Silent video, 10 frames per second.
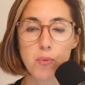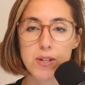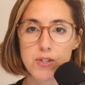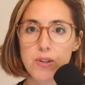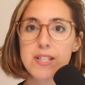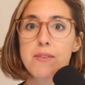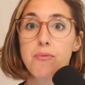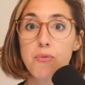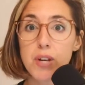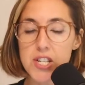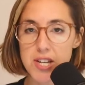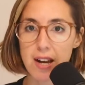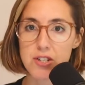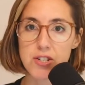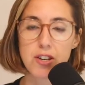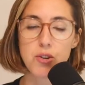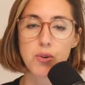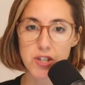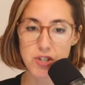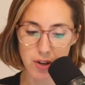So it's a free challenge that you can
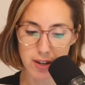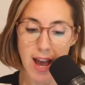join.